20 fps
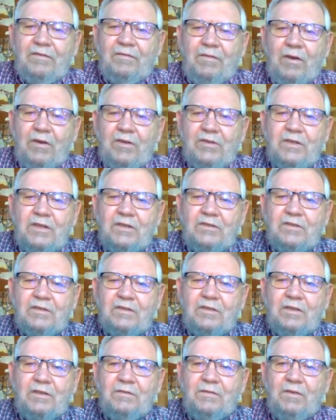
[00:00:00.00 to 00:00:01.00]
a very
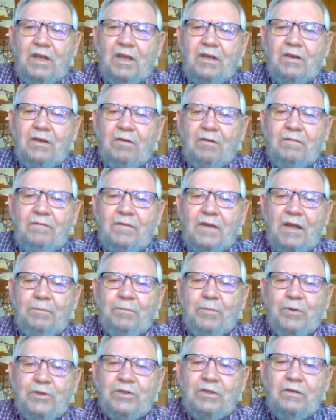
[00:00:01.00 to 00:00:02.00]
sensitivity here of
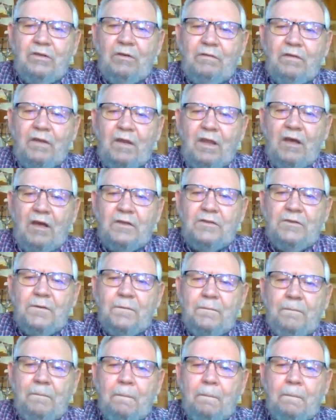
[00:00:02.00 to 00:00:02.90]
not pushing it over the edge.